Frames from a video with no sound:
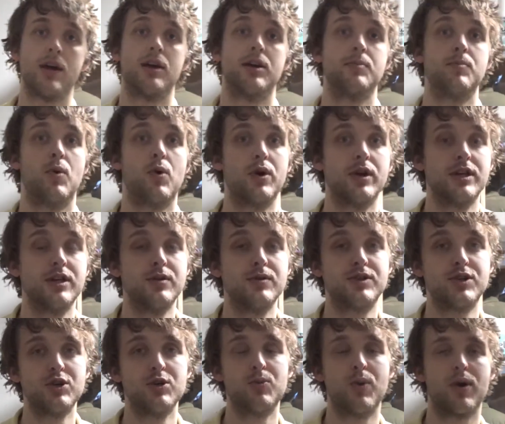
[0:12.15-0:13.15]
Good morning,
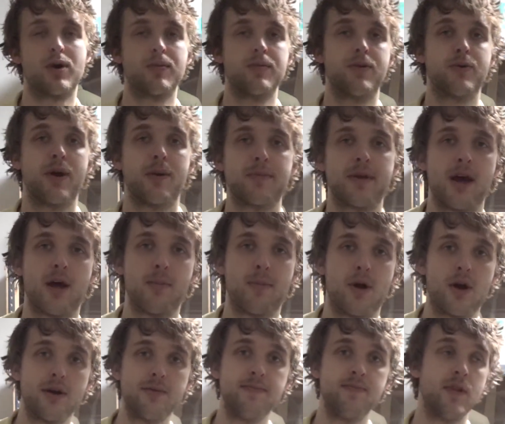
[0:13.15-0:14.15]
YouTube. Welcome to the Reptile
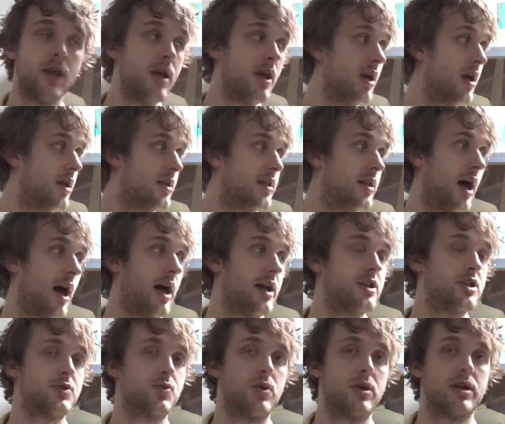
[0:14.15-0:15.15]
Barn. I
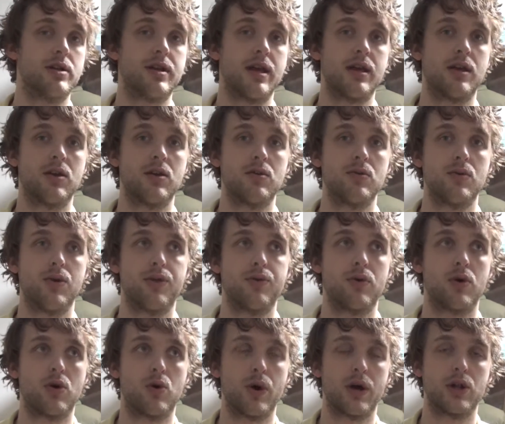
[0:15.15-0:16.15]
just want to take you
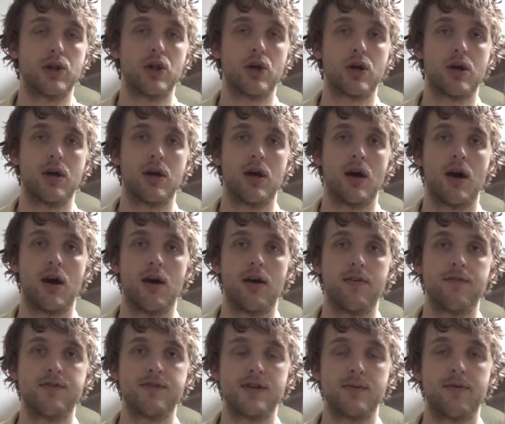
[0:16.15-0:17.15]
through a quick look
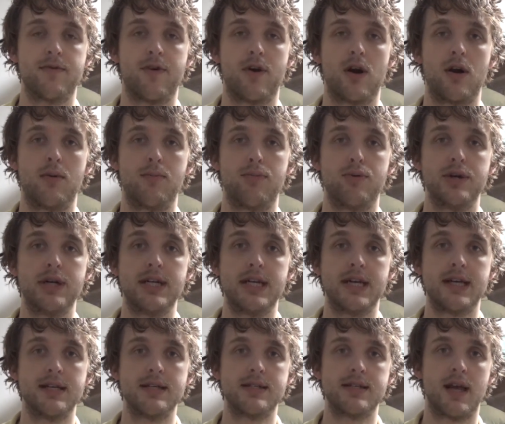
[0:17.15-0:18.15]
of some of our
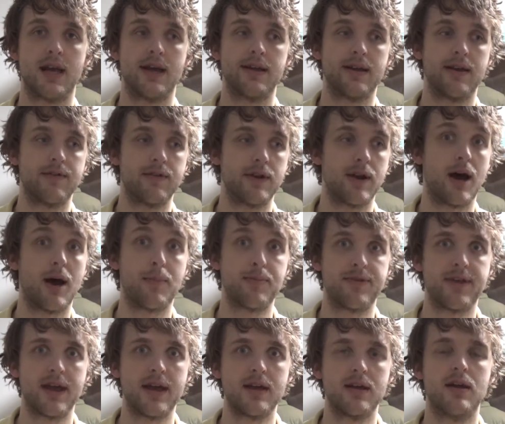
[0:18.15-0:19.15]
breedings and give you an
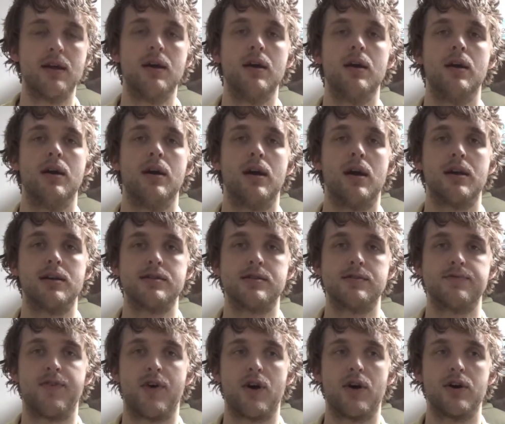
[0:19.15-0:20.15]
update
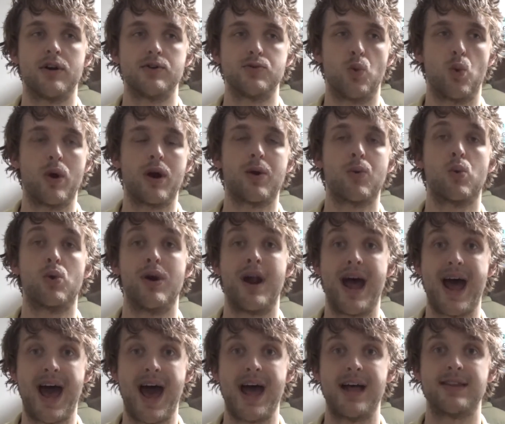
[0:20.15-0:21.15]
as far as where we're
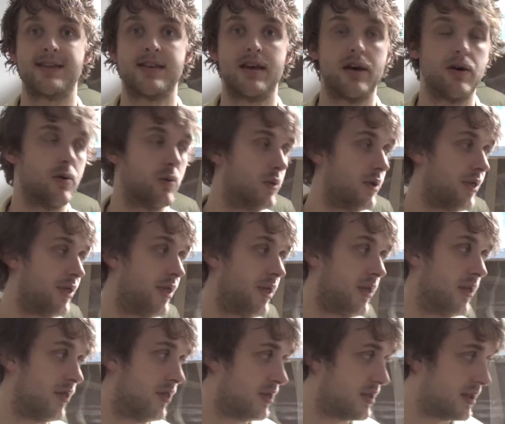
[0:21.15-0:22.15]
at
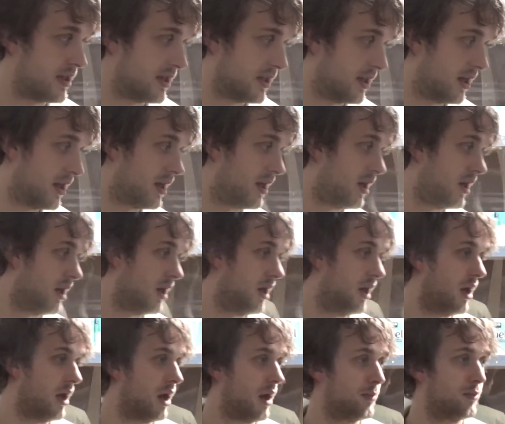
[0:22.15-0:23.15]
with the
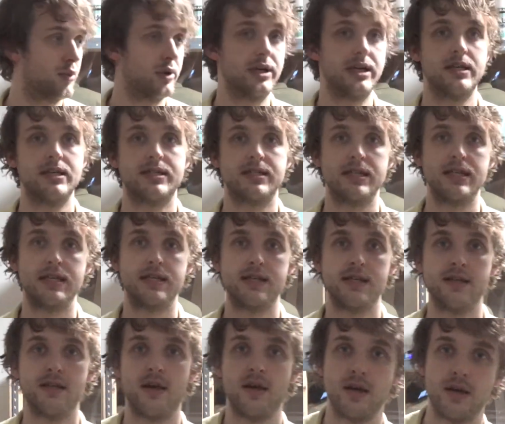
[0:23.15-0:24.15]
breeding
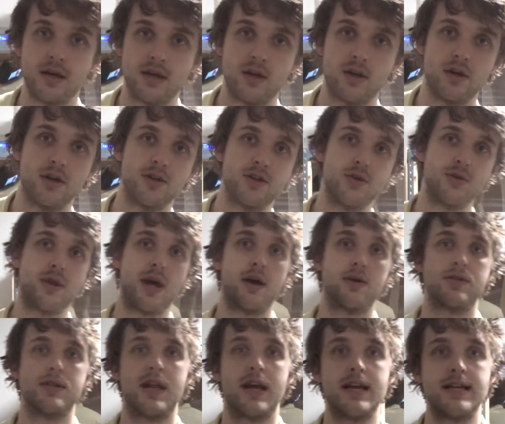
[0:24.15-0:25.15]
season here in two
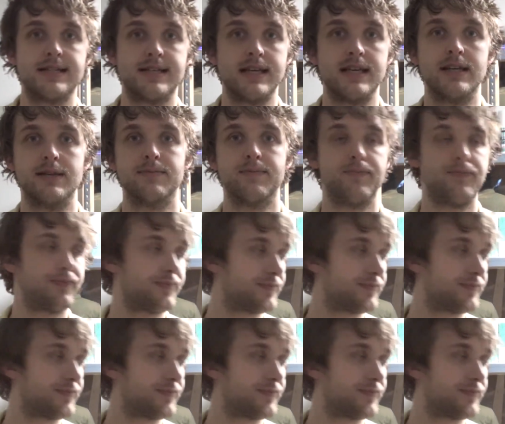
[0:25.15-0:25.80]
thousand eighteen.